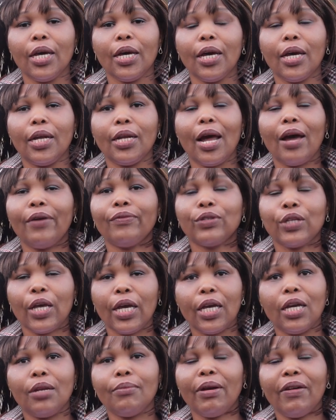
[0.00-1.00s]
And I've
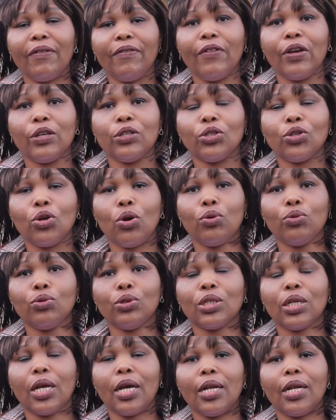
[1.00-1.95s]
taken my first dose